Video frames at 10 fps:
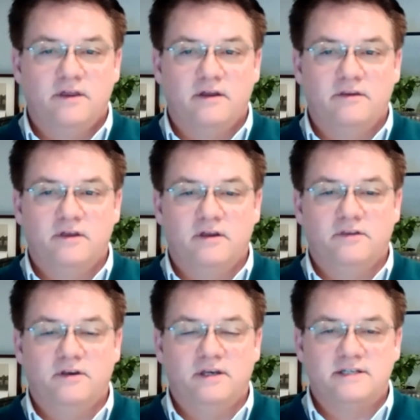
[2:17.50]
that
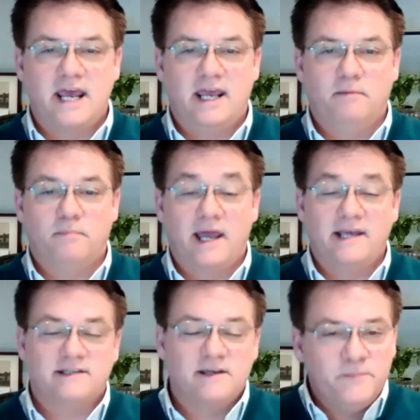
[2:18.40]
that, that is taking
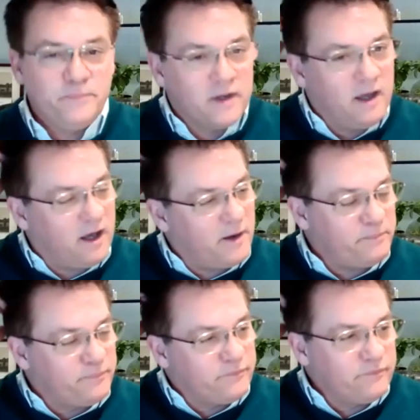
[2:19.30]
place.
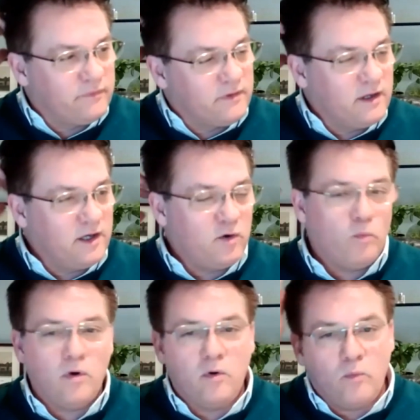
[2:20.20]
Um,
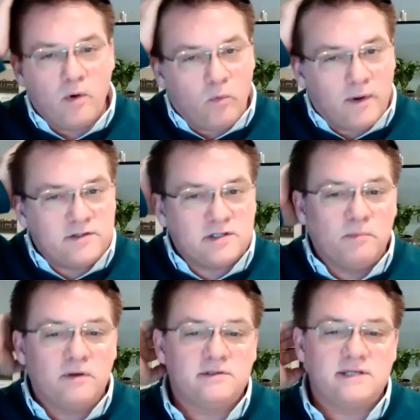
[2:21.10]
when
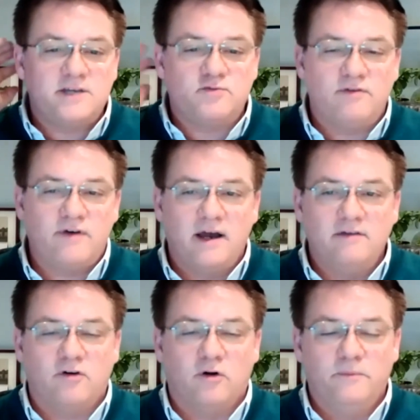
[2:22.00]
someone says
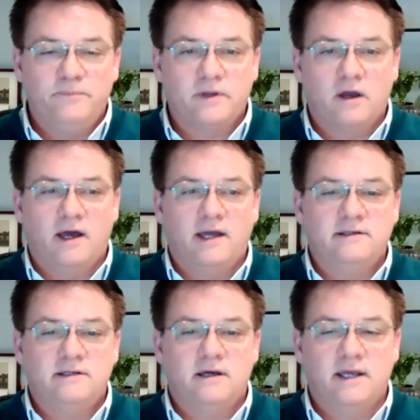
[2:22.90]
revival
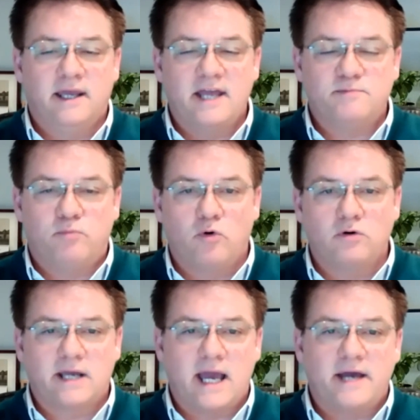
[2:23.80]
and uh, it gets
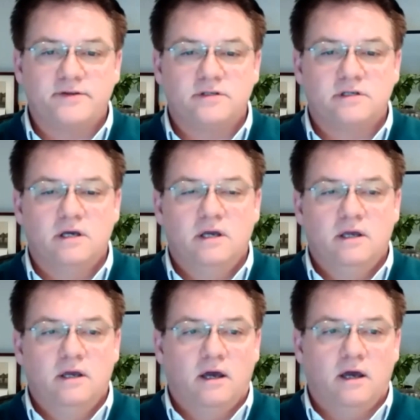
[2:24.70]
broadcast,
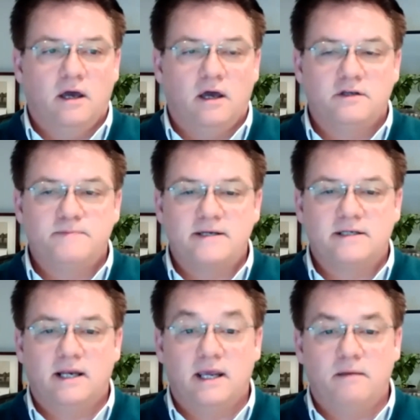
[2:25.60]
uh,
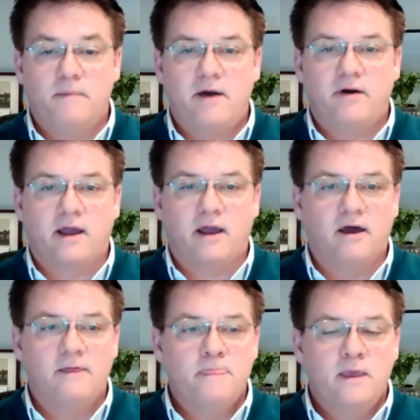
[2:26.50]
especially in
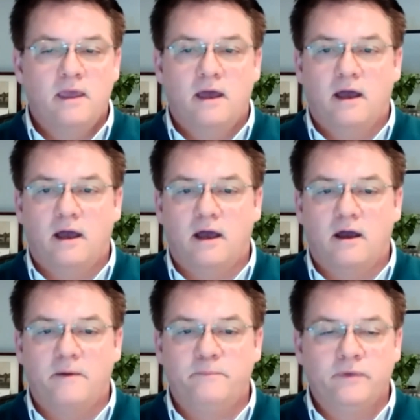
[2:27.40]
America,
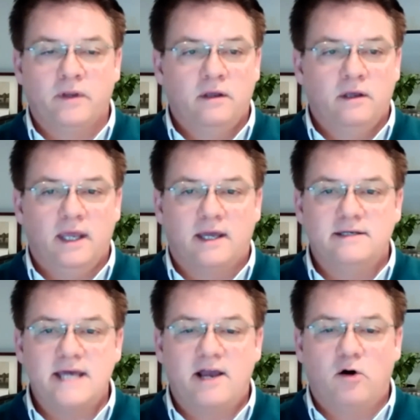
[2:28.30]
um, it
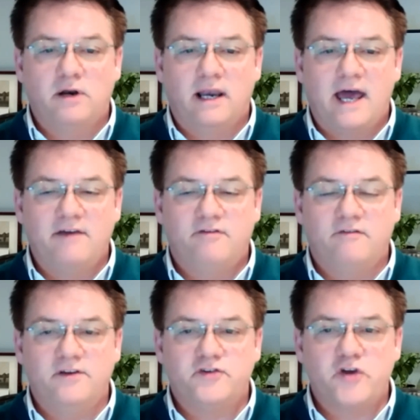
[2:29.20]
can take on a life
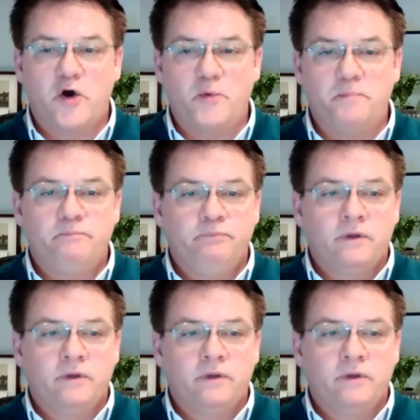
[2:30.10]
of its own